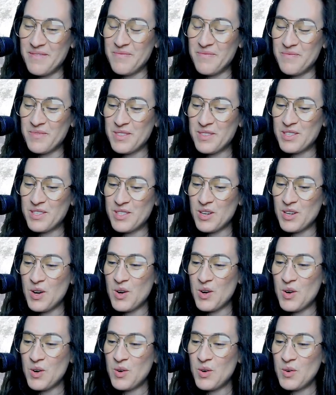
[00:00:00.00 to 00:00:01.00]

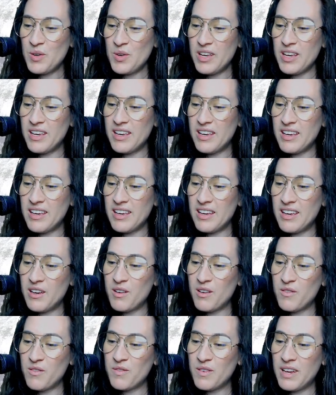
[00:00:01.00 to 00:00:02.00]
So
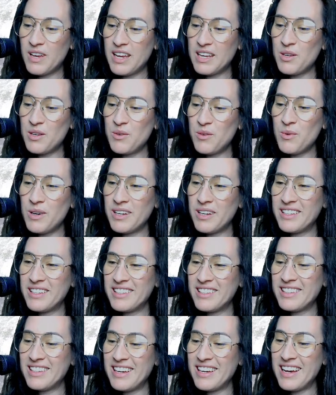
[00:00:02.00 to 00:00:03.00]
if
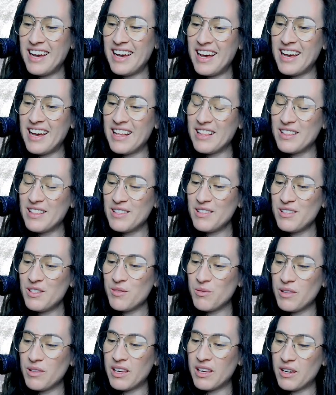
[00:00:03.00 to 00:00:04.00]
anyone else
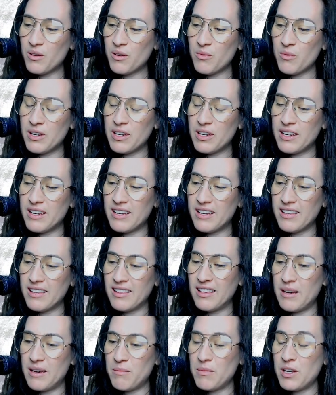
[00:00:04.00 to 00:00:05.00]
would like a reading,
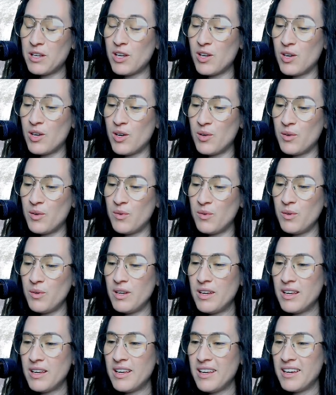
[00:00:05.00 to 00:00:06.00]
let me know.
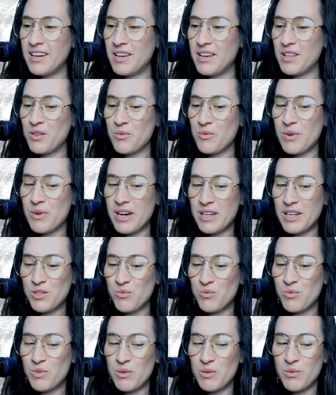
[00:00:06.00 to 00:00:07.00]
Otherwise,
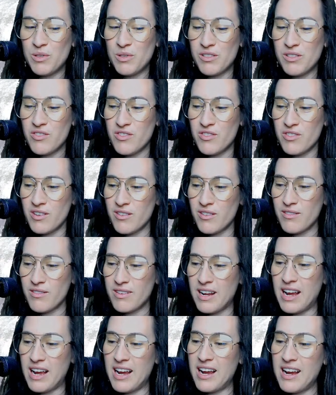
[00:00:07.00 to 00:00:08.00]
we will shut her
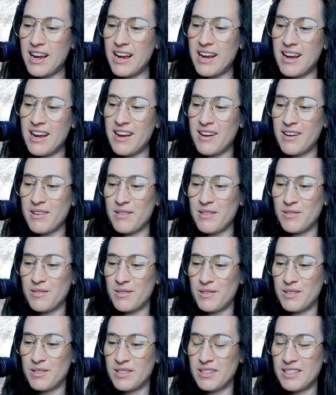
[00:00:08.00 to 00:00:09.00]

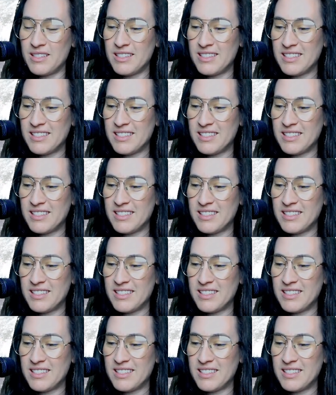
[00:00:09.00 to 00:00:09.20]
down.